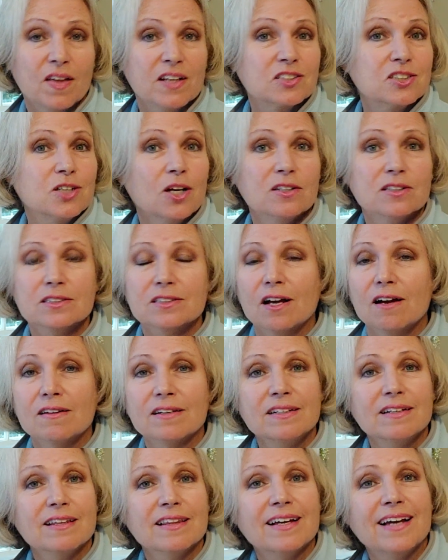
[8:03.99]
started
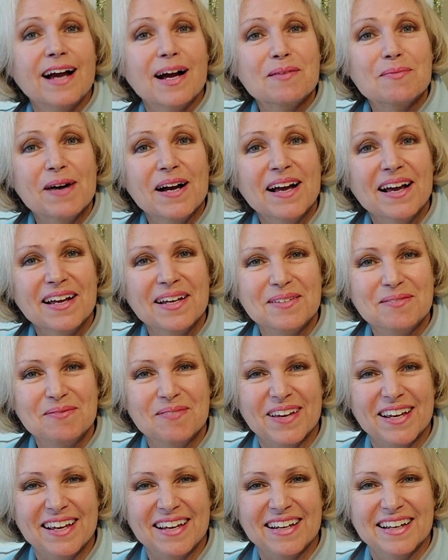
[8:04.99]
talking to the guy behind
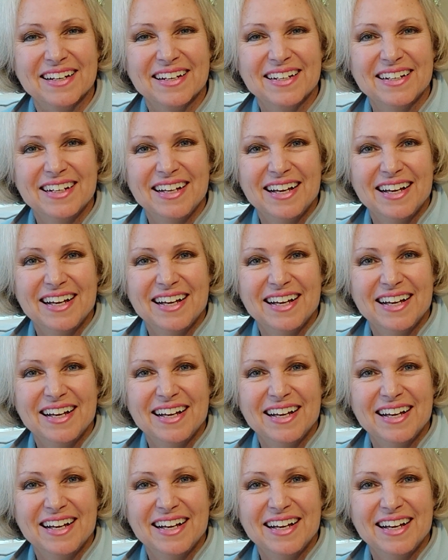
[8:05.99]
me